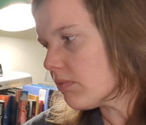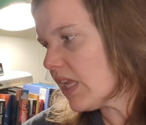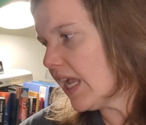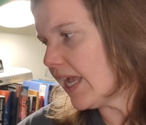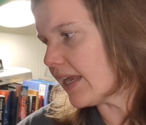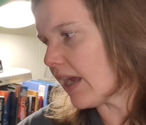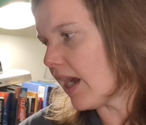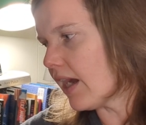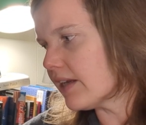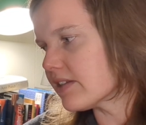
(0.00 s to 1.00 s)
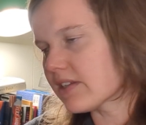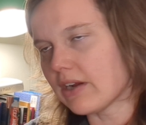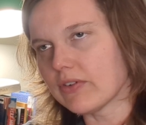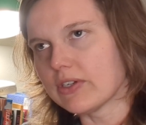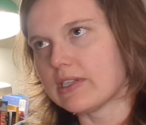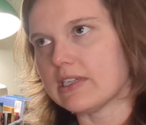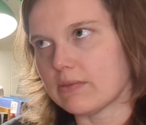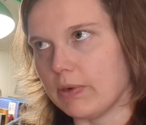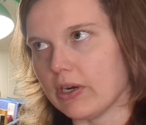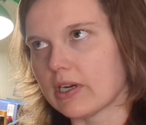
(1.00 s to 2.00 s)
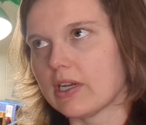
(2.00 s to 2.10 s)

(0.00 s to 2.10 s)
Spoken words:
and I discovered this book